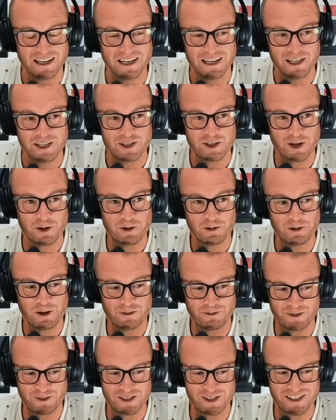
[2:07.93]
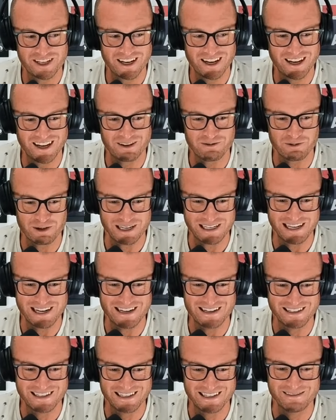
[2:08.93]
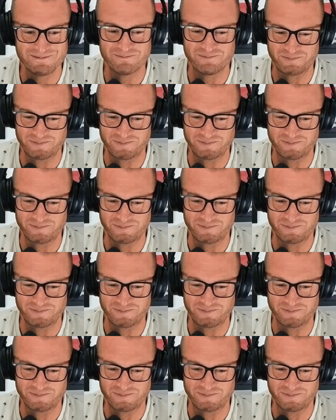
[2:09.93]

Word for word: So if it's uh, redundant,